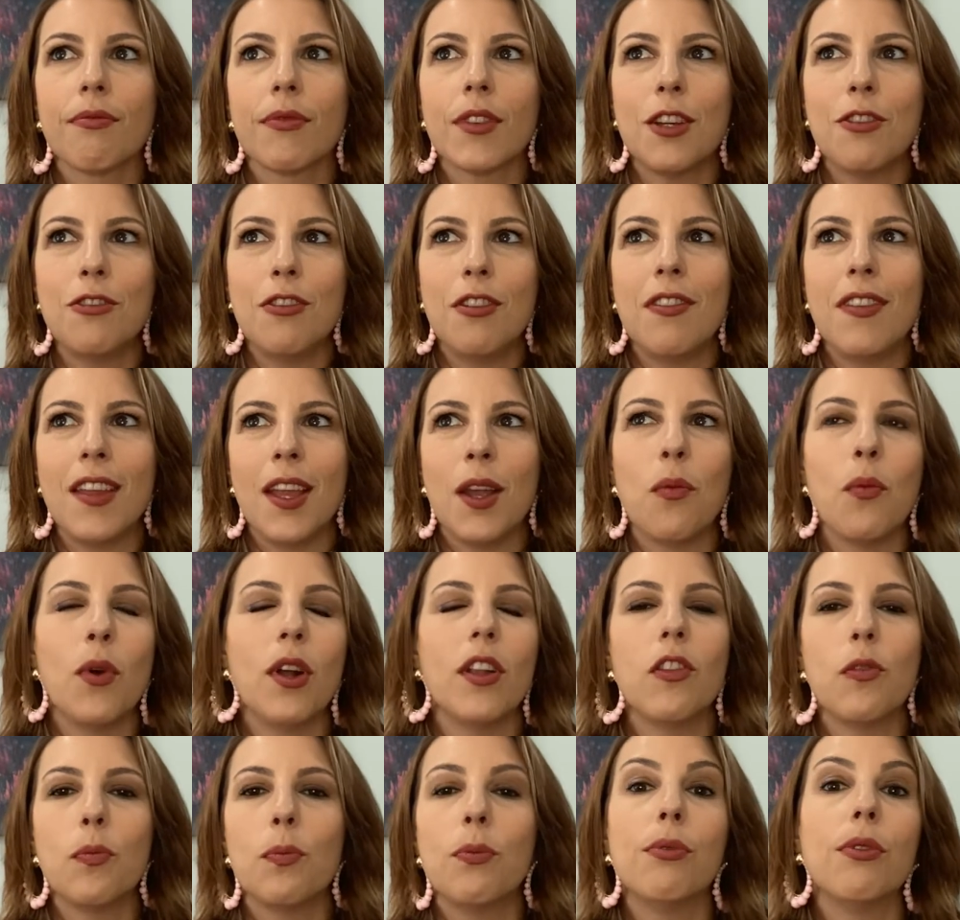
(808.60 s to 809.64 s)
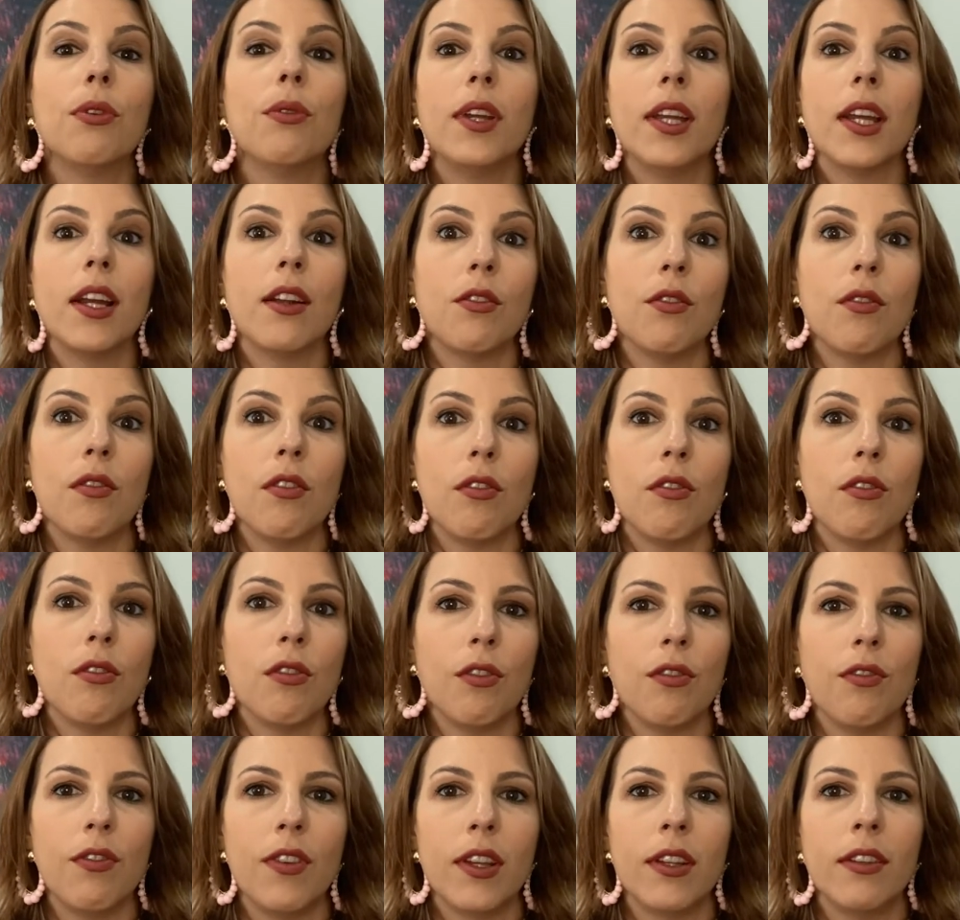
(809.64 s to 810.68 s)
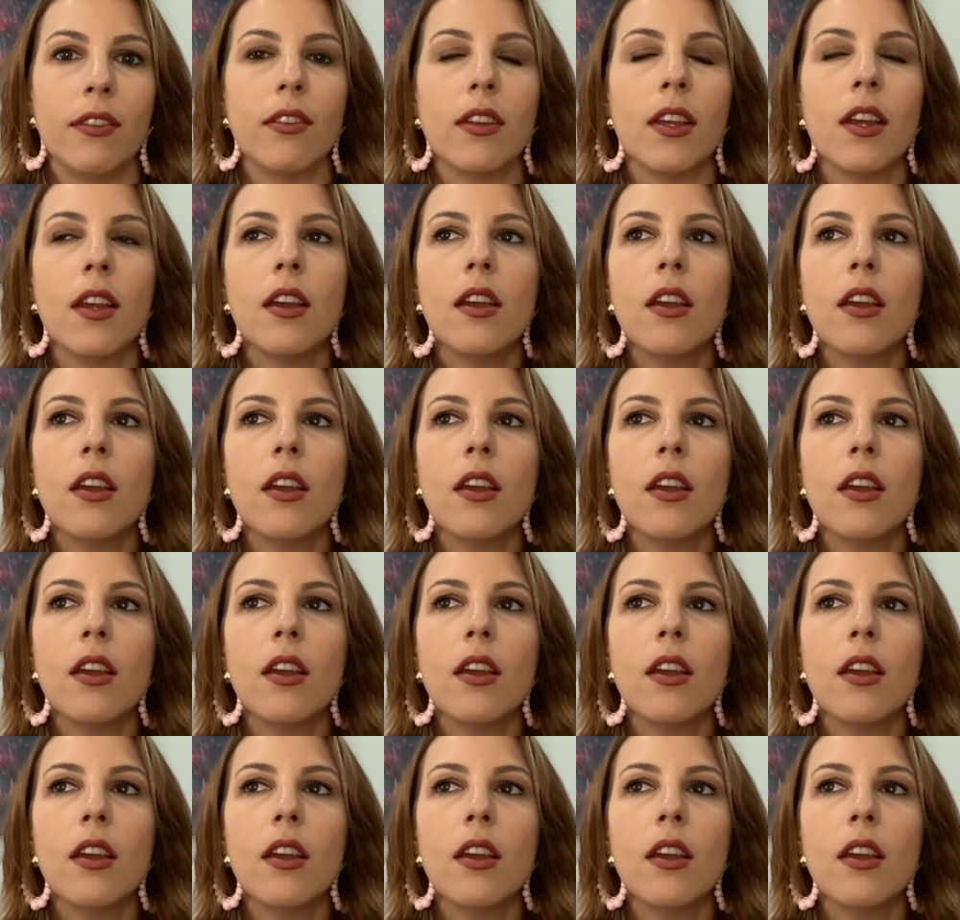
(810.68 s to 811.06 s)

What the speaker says: She's saying, what's brewing under the surface?